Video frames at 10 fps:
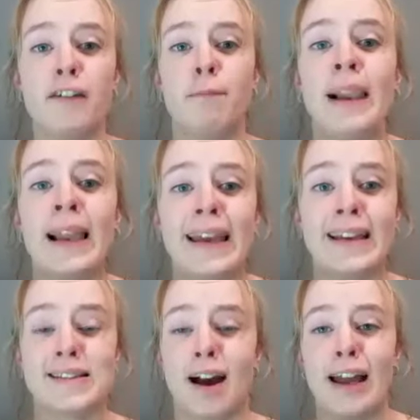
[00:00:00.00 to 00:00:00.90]
Clive,
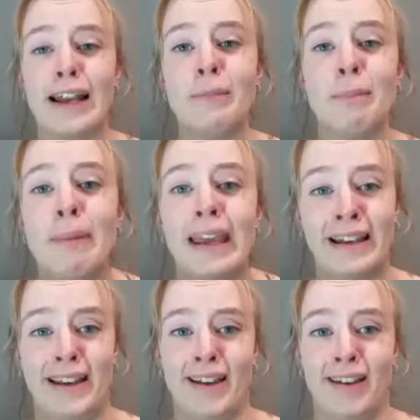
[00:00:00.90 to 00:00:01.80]
please. I didn't
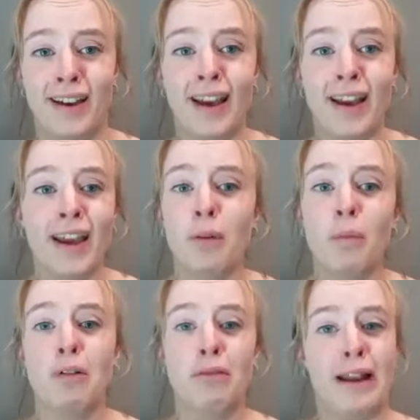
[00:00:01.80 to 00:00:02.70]
mean it. It
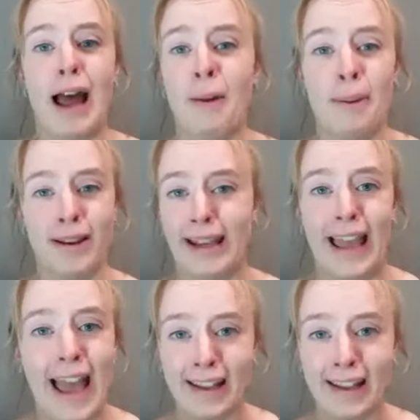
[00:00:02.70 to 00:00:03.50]
won't happen again.